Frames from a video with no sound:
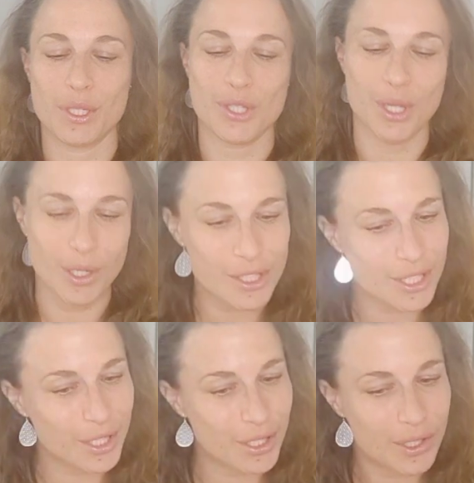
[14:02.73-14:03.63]
to talk
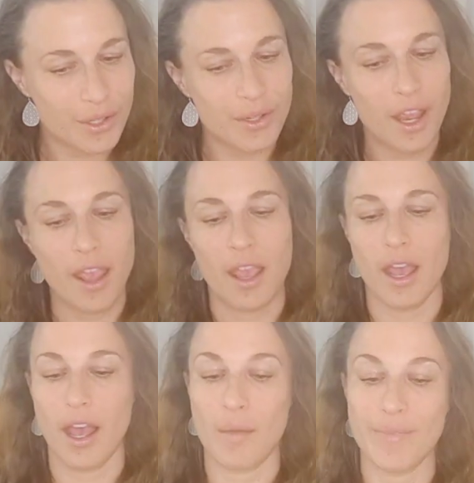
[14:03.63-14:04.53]
to you.
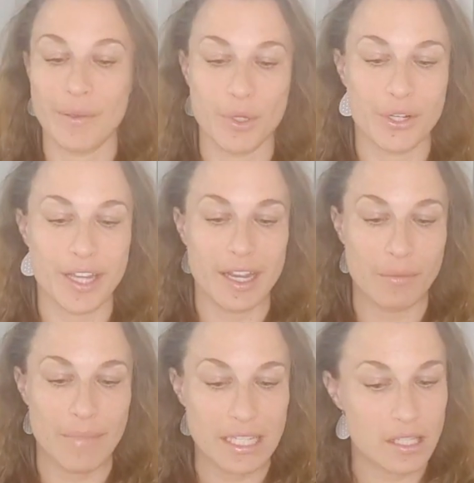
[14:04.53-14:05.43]
Um, maybe you're
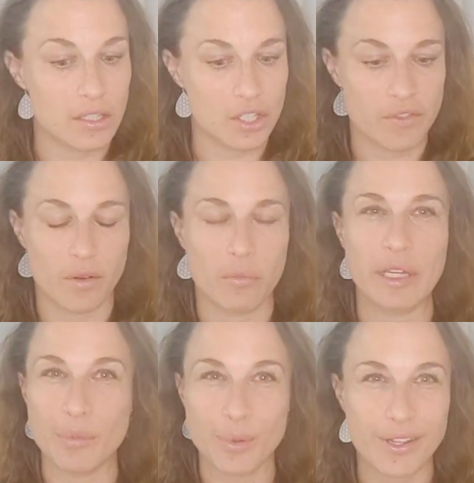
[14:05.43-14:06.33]
getting messages from
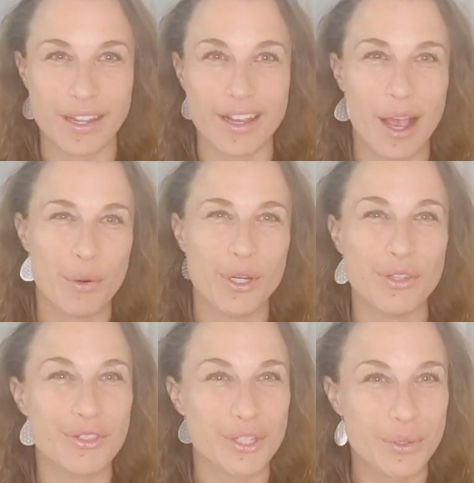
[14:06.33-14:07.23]
people like, how are
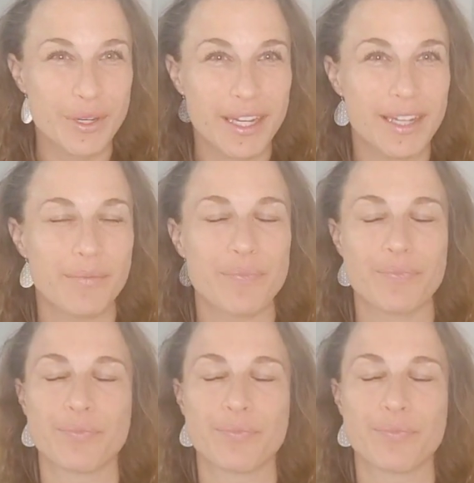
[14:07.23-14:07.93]
you doing?